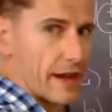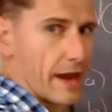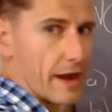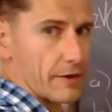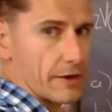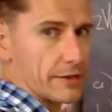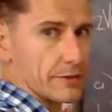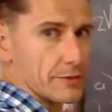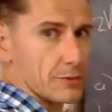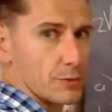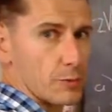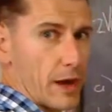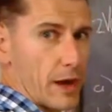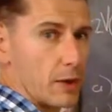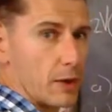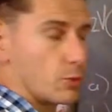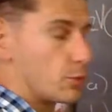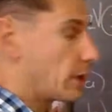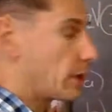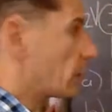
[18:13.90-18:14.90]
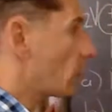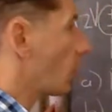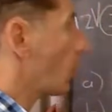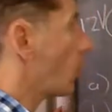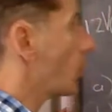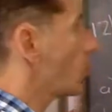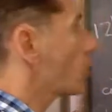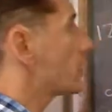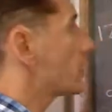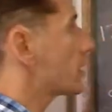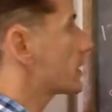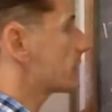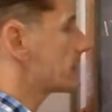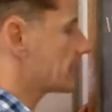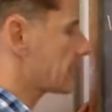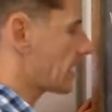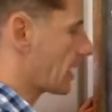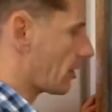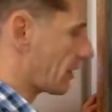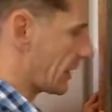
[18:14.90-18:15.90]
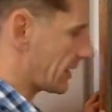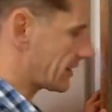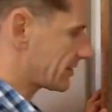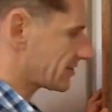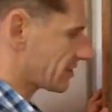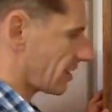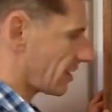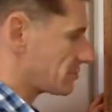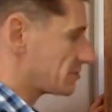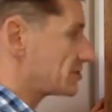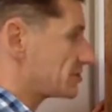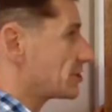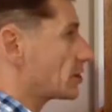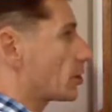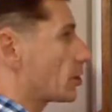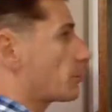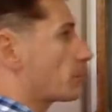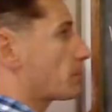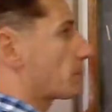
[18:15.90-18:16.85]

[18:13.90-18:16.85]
current? Well, we're all working now at time 0